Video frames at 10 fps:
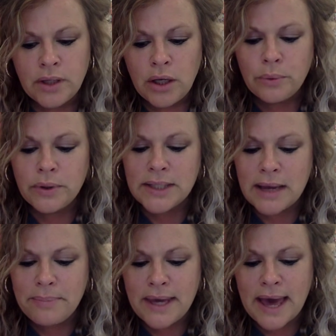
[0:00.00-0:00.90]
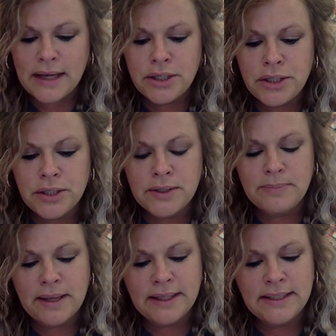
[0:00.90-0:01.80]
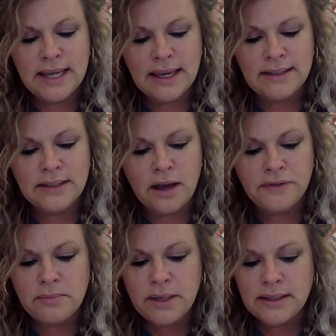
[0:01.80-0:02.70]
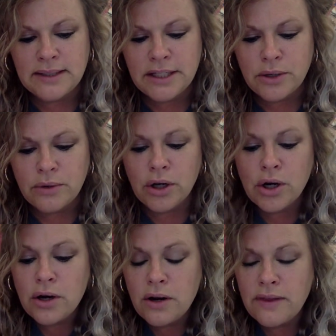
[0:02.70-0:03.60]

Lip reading: will not be added to your spelling deck as often because they don't occur